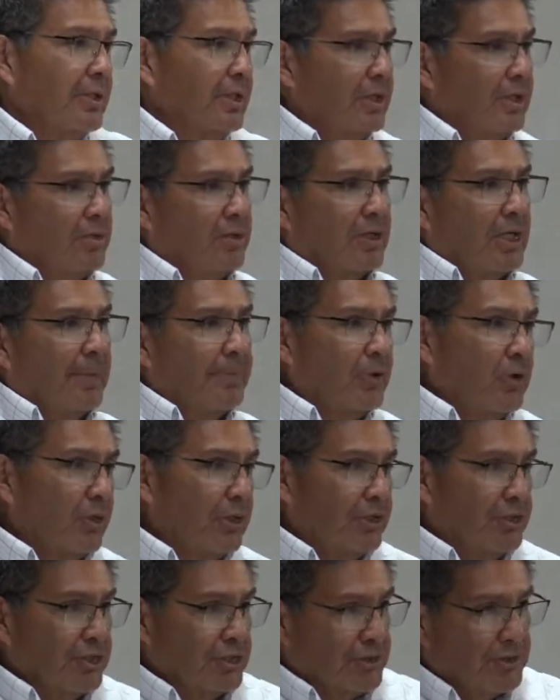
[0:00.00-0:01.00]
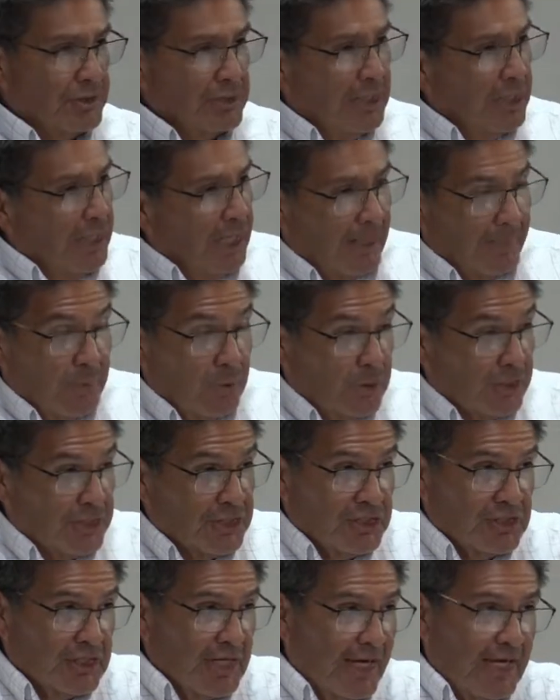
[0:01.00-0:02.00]
or I'm going to just I'm going to
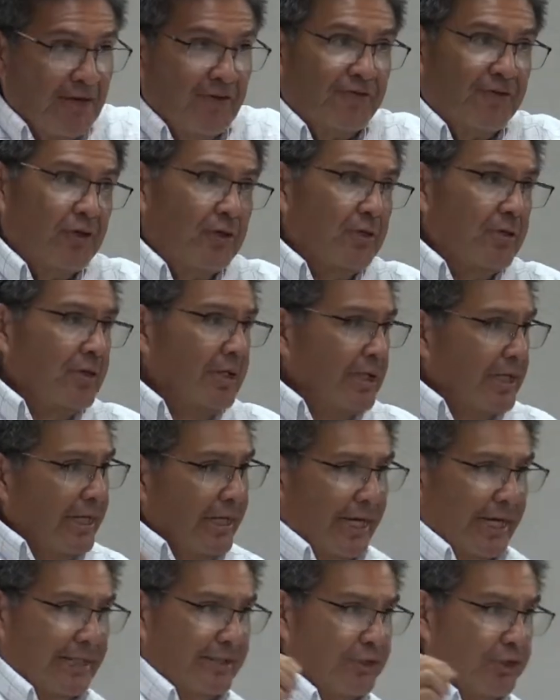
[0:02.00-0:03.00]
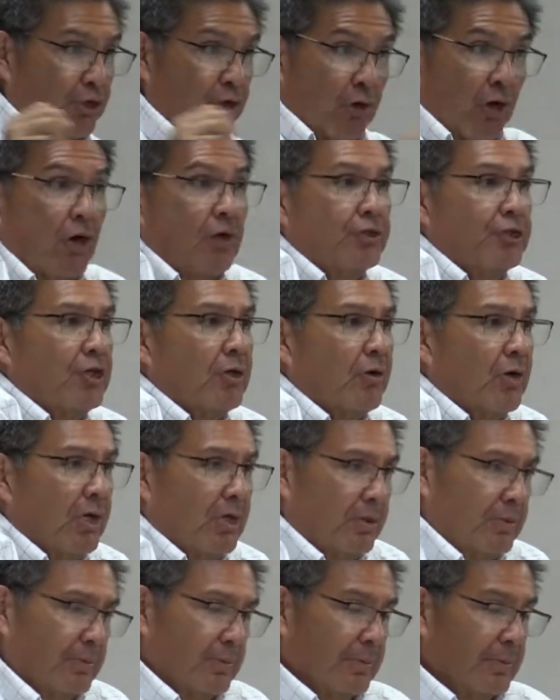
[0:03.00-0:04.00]
save you and you're on your
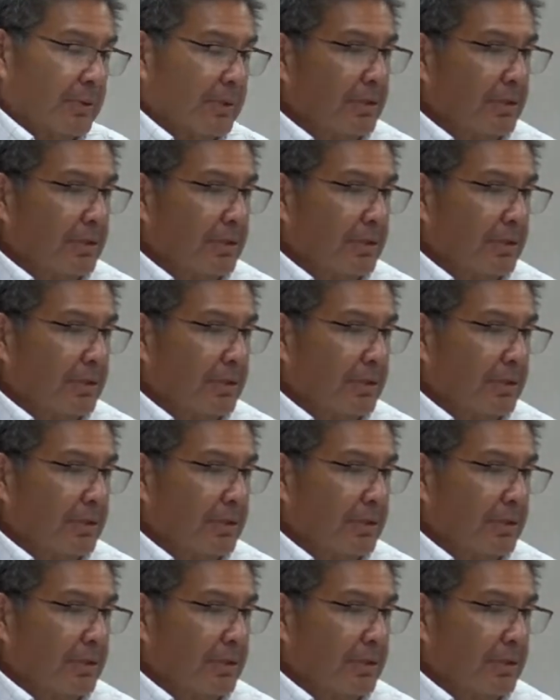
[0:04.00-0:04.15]
own.